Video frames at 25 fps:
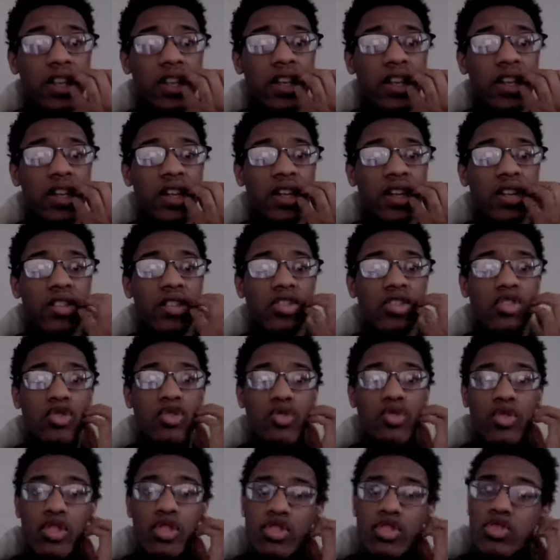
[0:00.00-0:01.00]
And
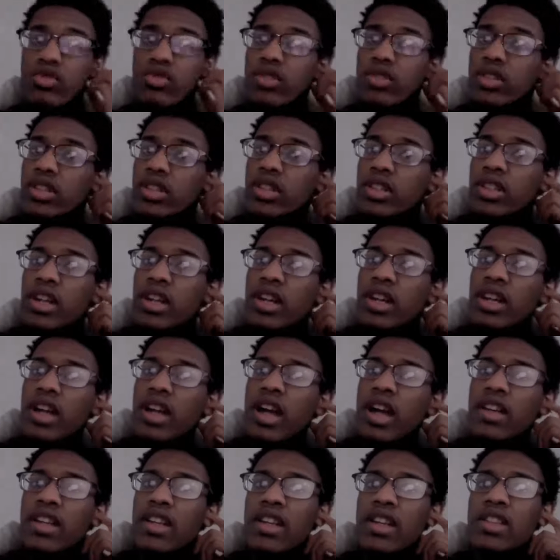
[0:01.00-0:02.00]
originally,
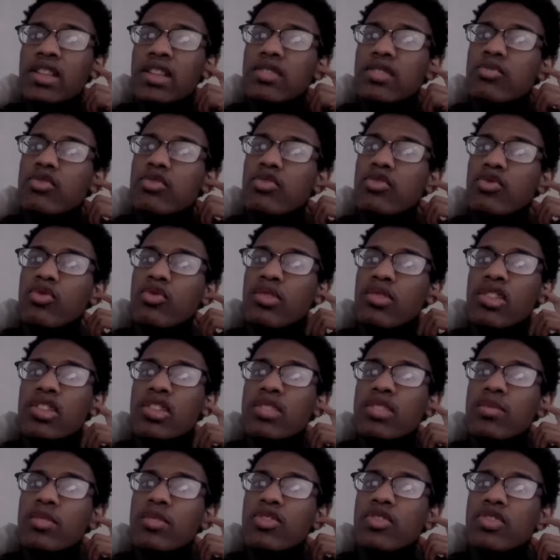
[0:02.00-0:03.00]
I think this movie
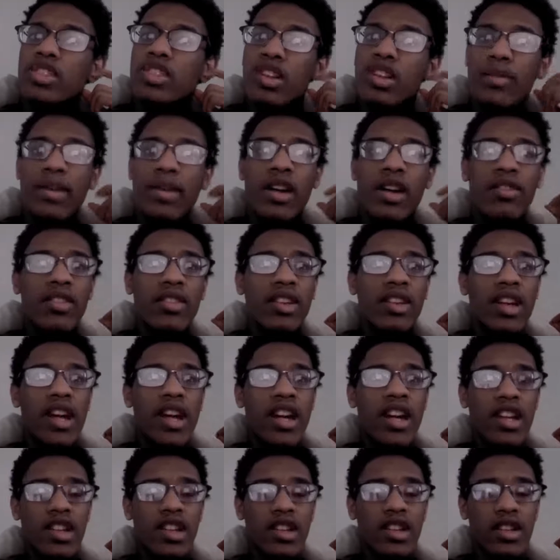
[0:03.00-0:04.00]
was supposed to come out
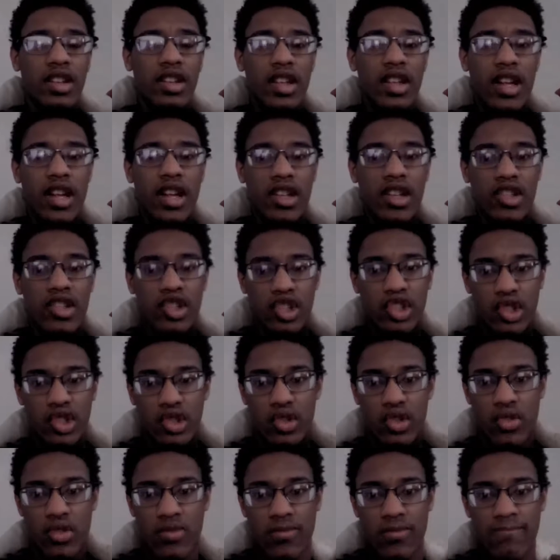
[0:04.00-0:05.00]
last
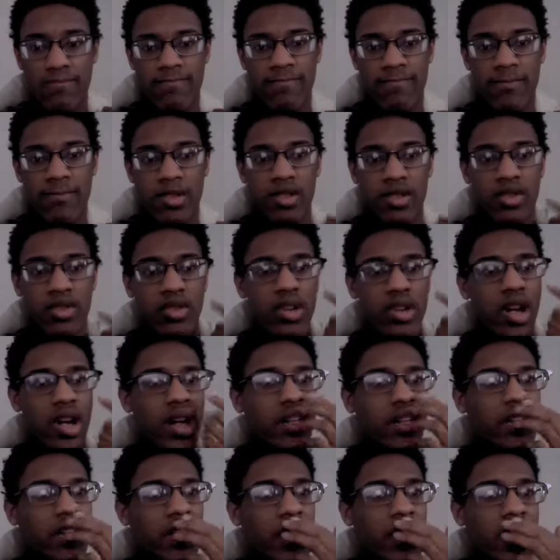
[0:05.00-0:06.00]
year,
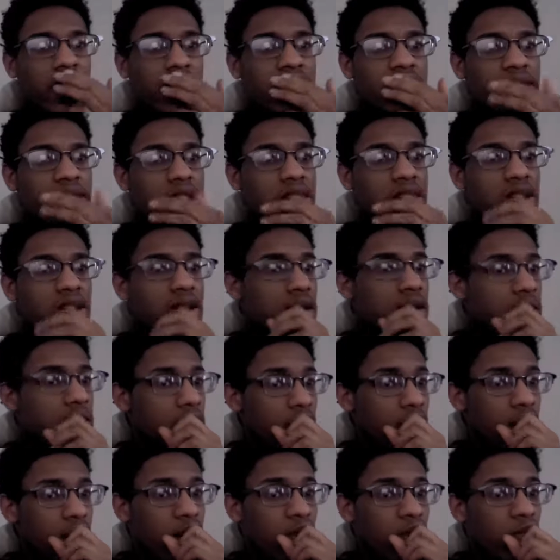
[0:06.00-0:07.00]
I guess.
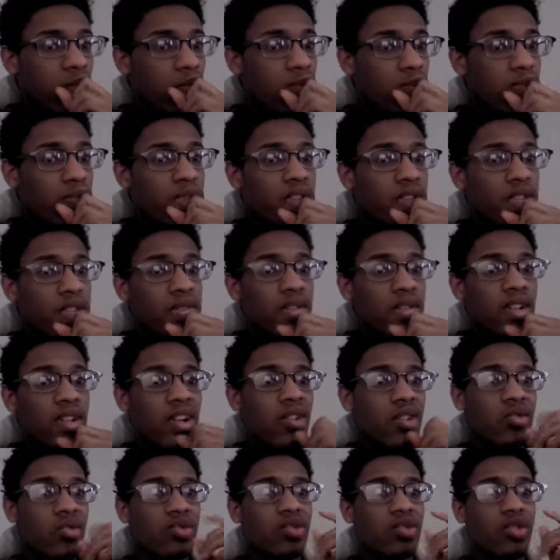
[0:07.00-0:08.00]
But,
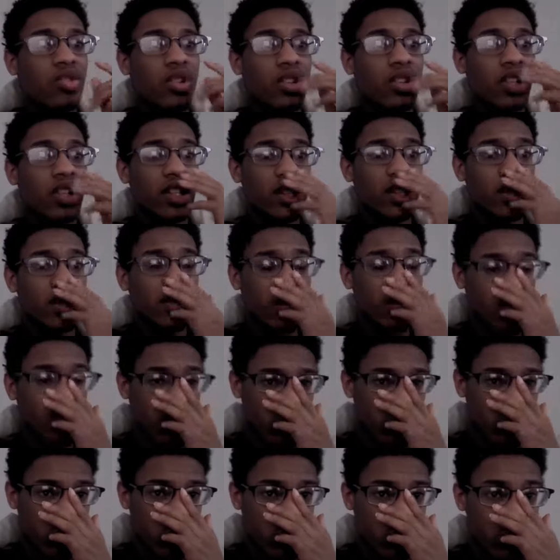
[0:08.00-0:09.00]
I don't know, I guess I
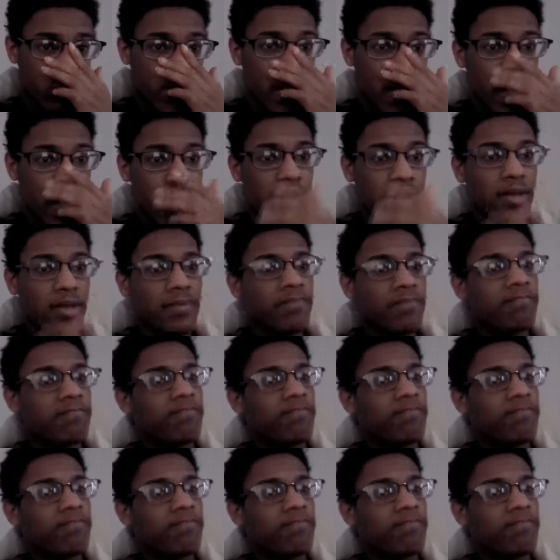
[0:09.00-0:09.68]
probably pushed it back.